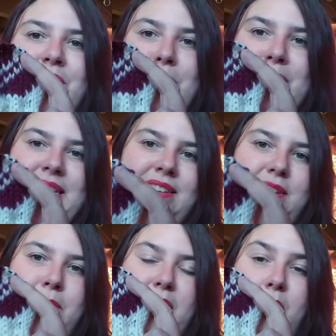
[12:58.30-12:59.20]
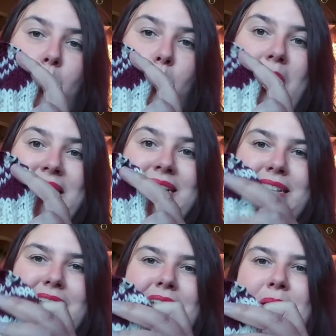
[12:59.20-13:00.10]
the mitten to be
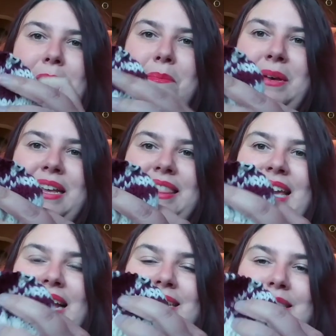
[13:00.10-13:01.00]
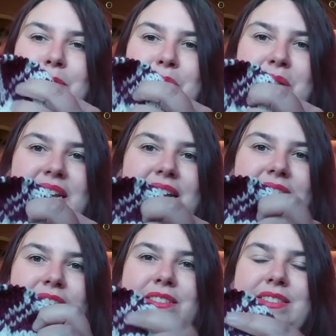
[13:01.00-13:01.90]
white, but they had some pretty
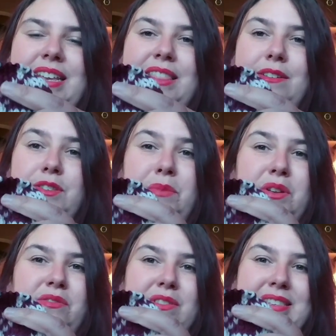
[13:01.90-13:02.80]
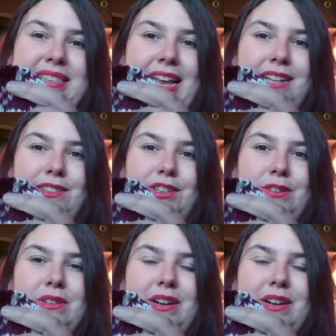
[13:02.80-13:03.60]
colors, like there's a beautiful sandstone